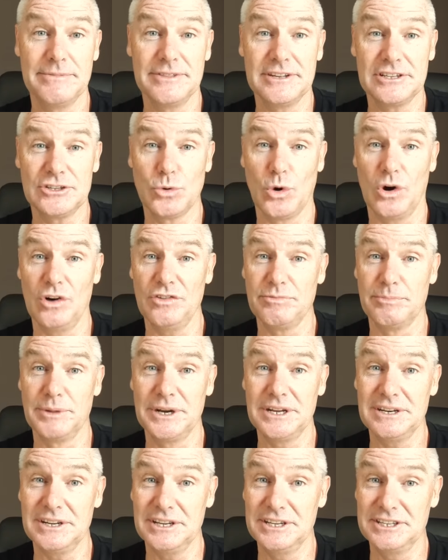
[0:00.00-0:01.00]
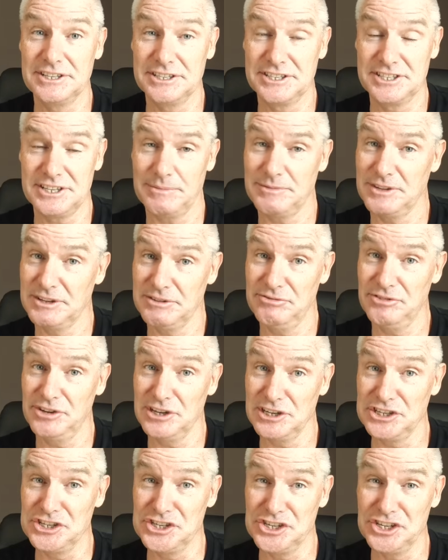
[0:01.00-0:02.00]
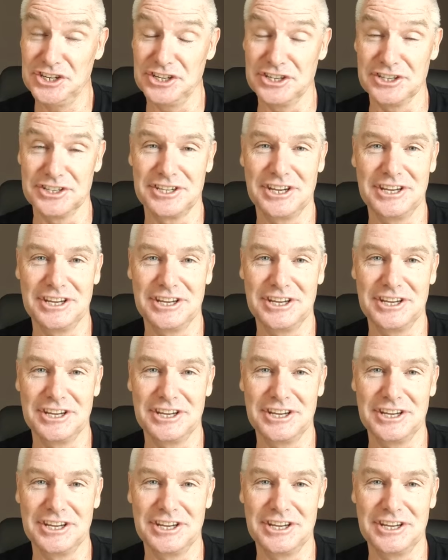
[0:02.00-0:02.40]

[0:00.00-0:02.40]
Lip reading: In the 12th minute, he did something fairly genius.